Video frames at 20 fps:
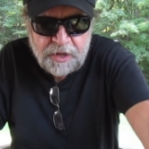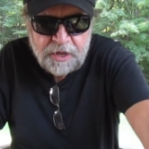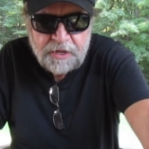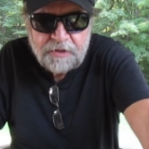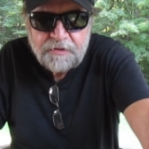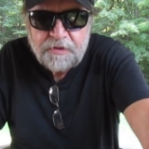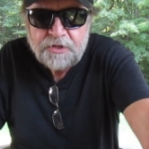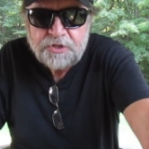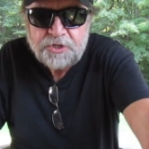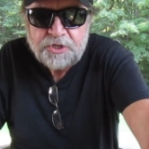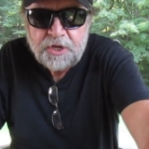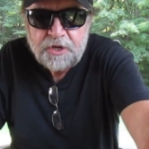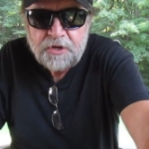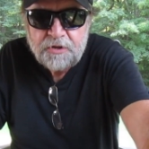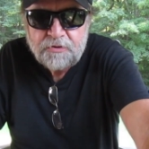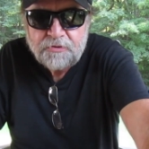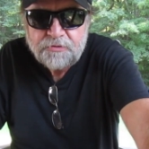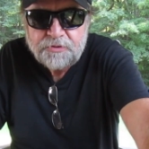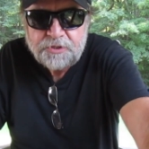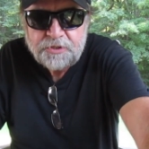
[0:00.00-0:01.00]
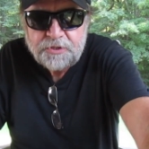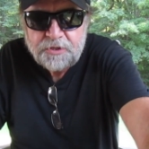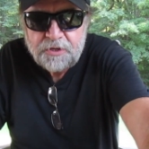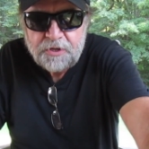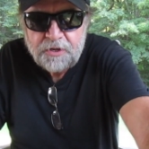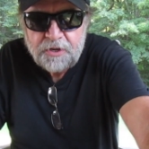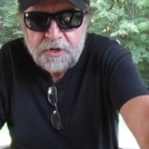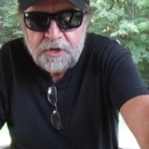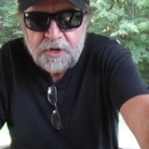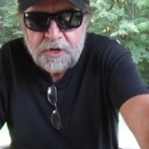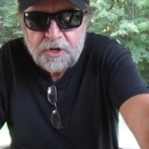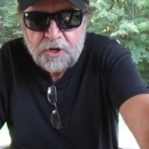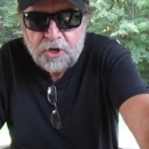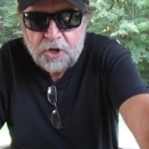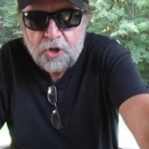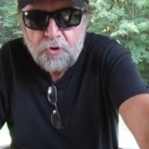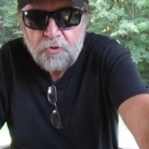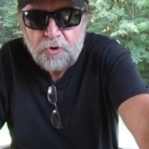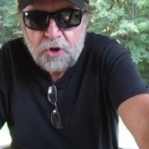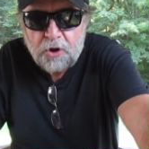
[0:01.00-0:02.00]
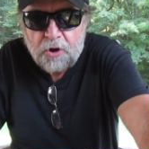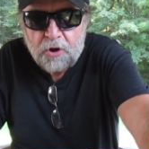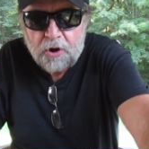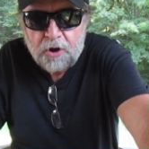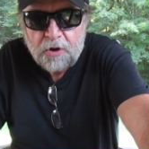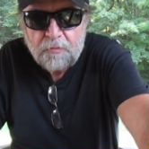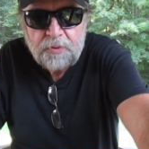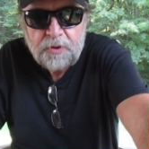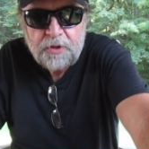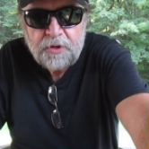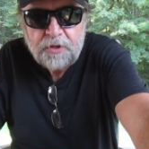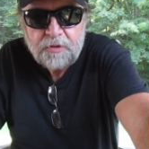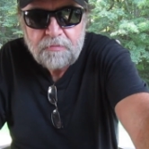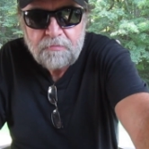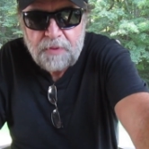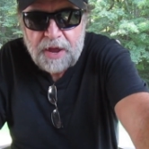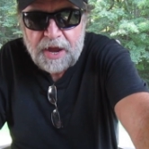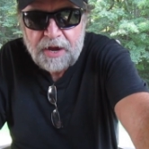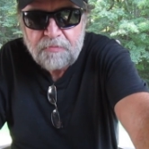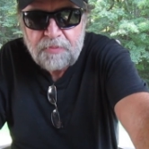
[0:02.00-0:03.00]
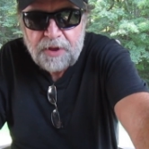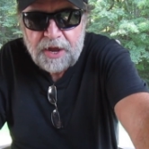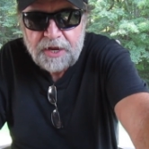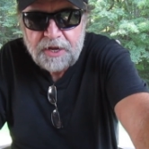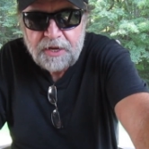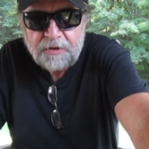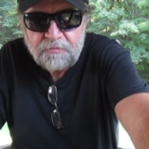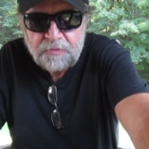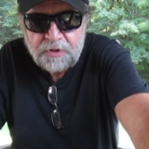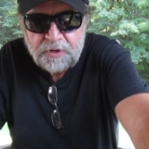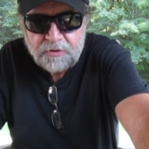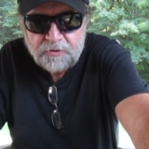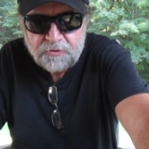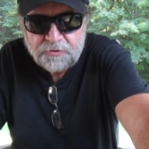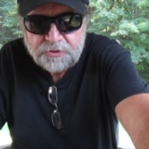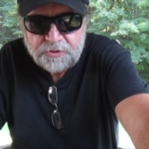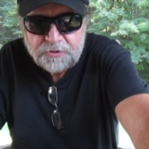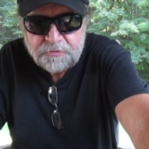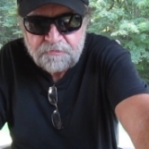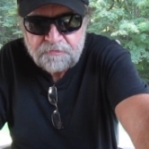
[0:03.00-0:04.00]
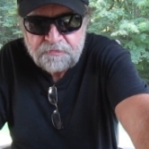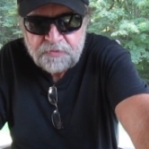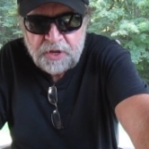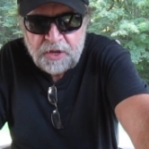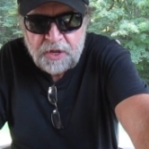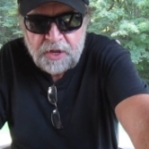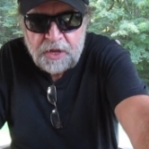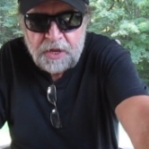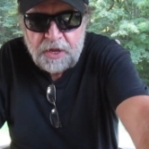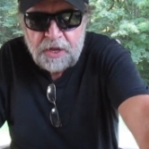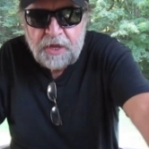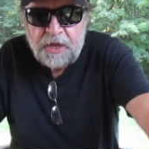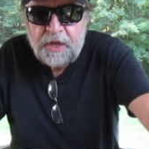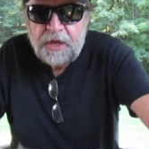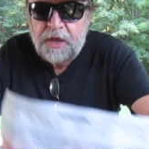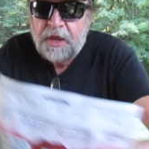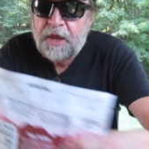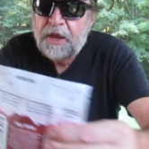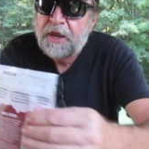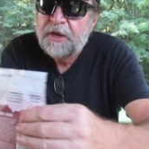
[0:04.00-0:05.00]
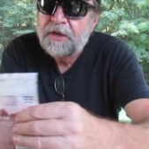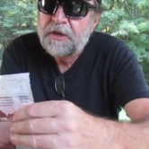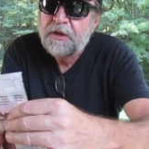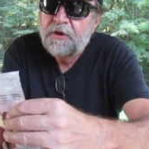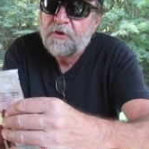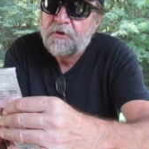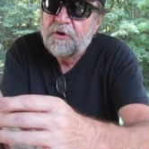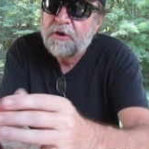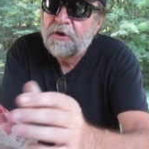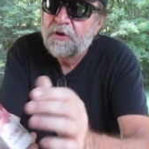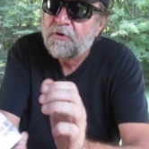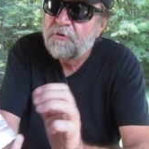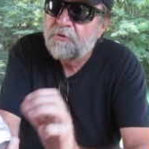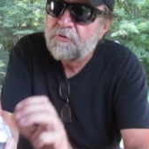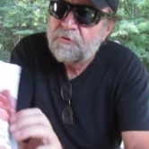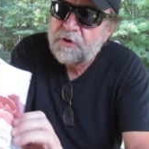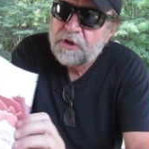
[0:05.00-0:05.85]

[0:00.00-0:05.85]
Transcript: that sells low-carb backpacking meals. And they are known